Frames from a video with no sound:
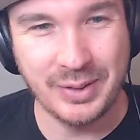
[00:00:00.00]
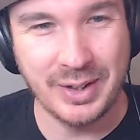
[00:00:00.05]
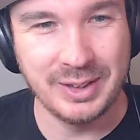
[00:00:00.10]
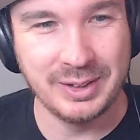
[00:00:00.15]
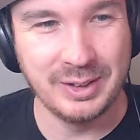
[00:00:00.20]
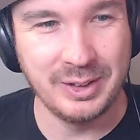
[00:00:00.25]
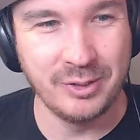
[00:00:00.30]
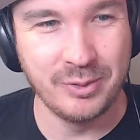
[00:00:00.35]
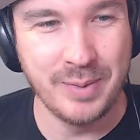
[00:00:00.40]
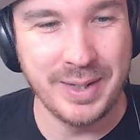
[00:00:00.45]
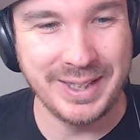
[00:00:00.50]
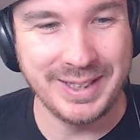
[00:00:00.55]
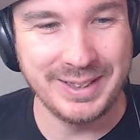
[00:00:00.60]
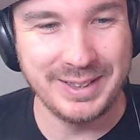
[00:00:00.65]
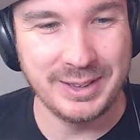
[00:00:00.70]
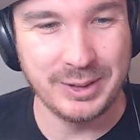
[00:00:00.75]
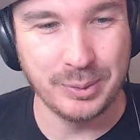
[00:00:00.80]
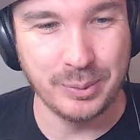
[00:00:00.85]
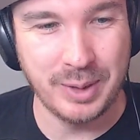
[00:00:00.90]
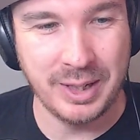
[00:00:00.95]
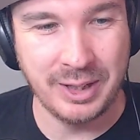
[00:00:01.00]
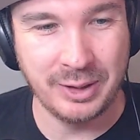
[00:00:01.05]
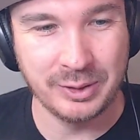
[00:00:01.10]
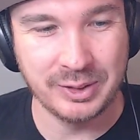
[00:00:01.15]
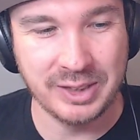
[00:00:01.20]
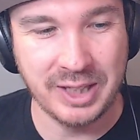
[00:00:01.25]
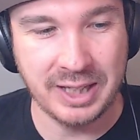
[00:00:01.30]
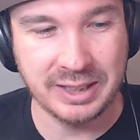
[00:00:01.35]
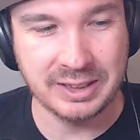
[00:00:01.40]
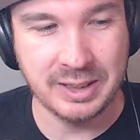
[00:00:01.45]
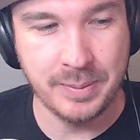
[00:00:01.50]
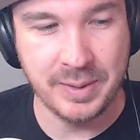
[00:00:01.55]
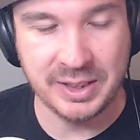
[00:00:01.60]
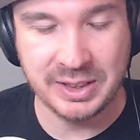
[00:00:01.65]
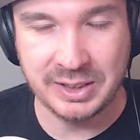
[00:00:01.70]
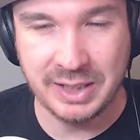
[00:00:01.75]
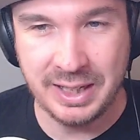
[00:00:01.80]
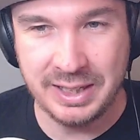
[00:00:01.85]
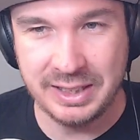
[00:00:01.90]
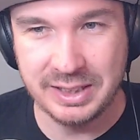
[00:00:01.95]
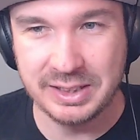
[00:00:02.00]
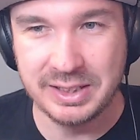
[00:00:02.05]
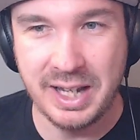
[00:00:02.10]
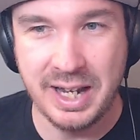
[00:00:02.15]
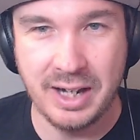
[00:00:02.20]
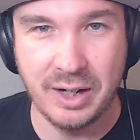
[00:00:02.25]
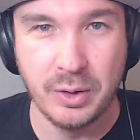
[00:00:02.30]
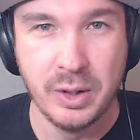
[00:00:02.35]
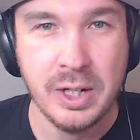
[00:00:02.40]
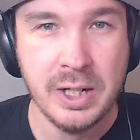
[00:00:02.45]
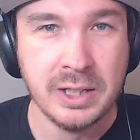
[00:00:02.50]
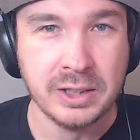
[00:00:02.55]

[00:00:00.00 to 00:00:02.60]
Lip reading: I love making these wild decks. I'm excited now.